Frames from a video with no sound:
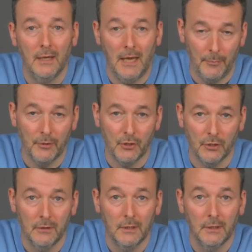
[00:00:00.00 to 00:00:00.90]
aperture,
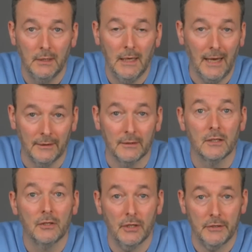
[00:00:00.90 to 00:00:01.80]
and
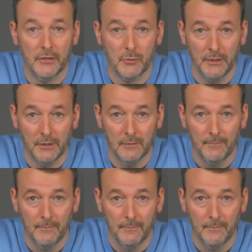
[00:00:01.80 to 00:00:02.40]
shutter speed.